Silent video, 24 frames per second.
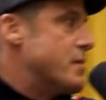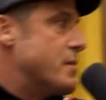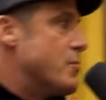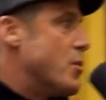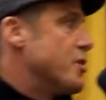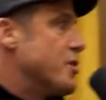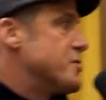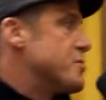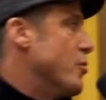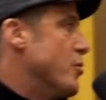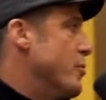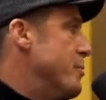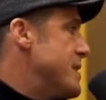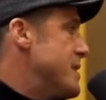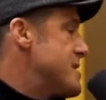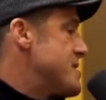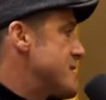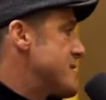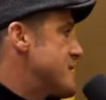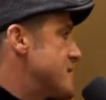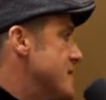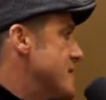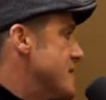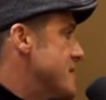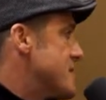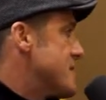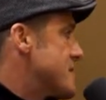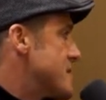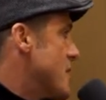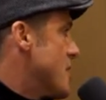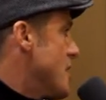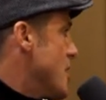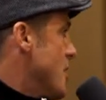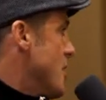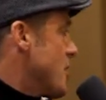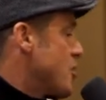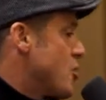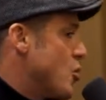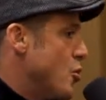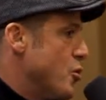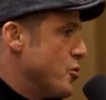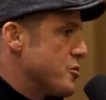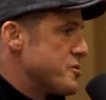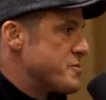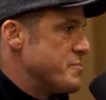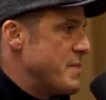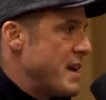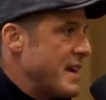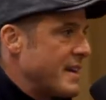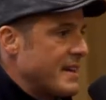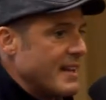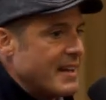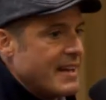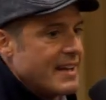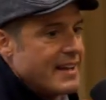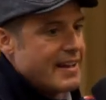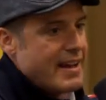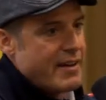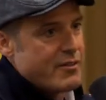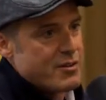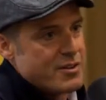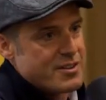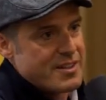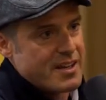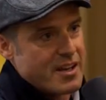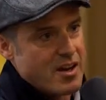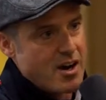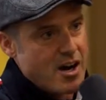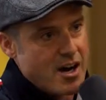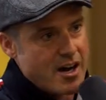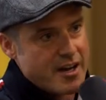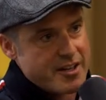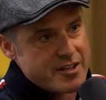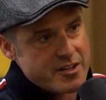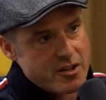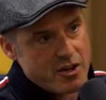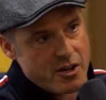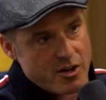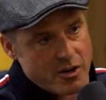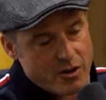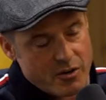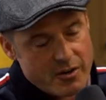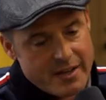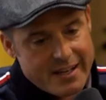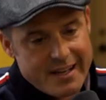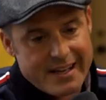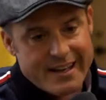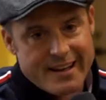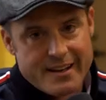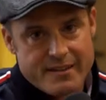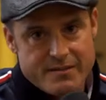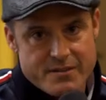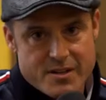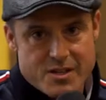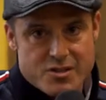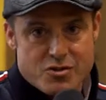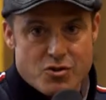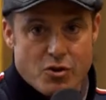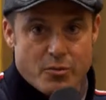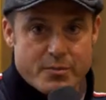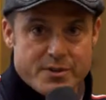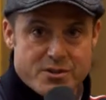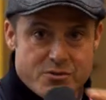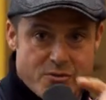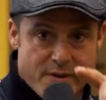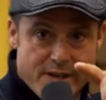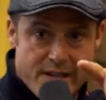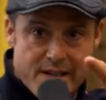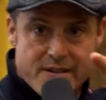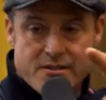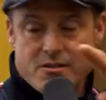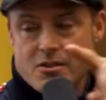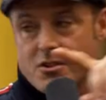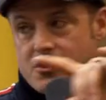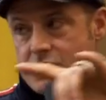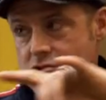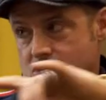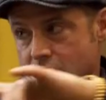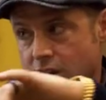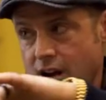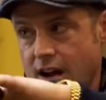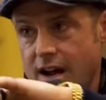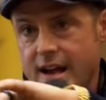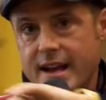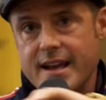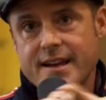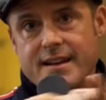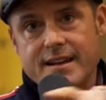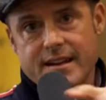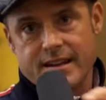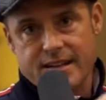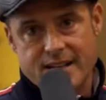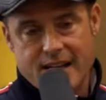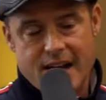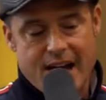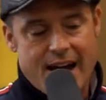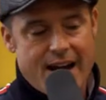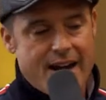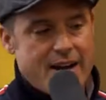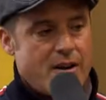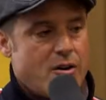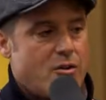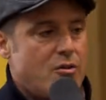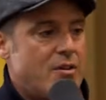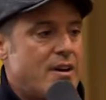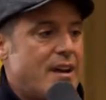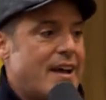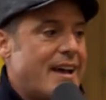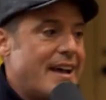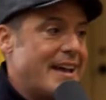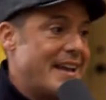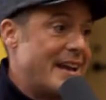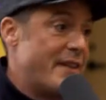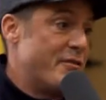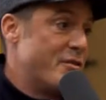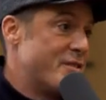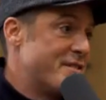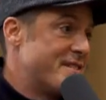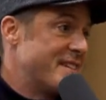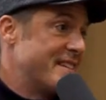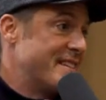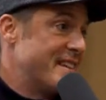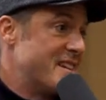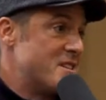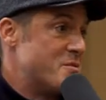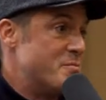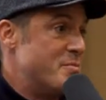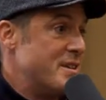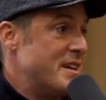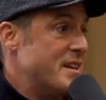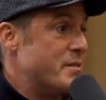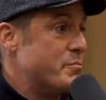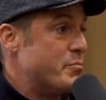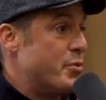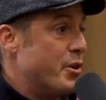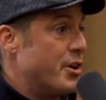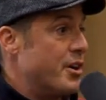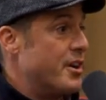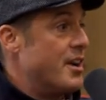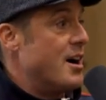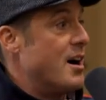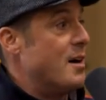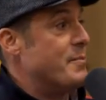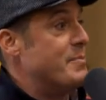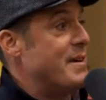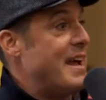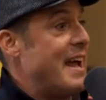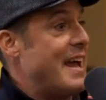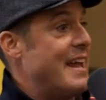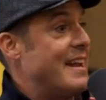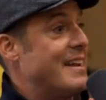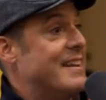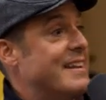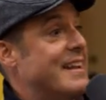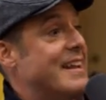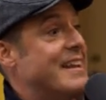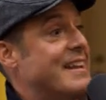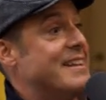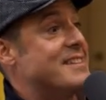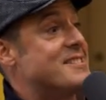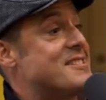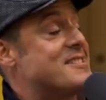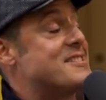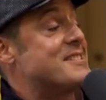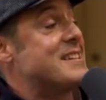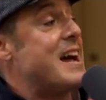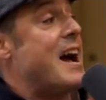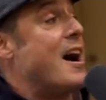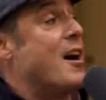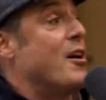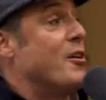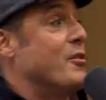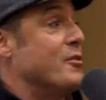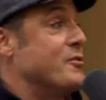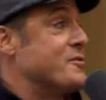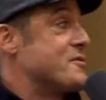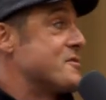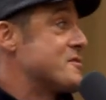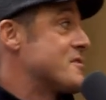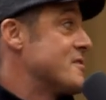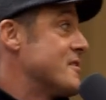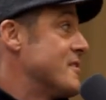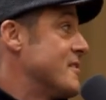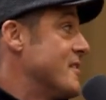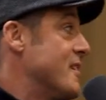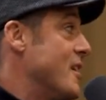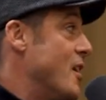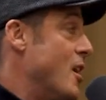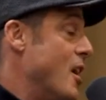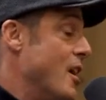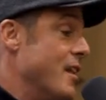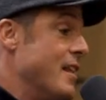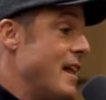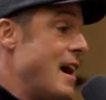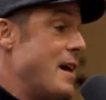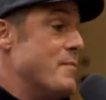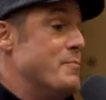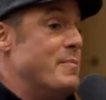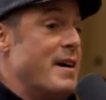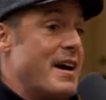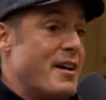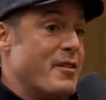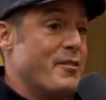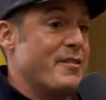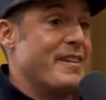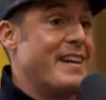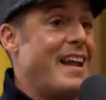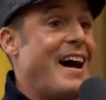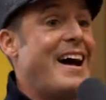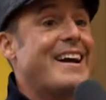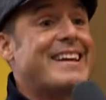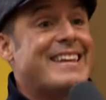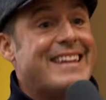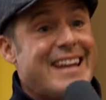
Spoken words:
in the multiple businesses, Cole's making it, everything audio and visual between Trey and Kyle, and everything that's being put up, edited, and sounds a lot better than I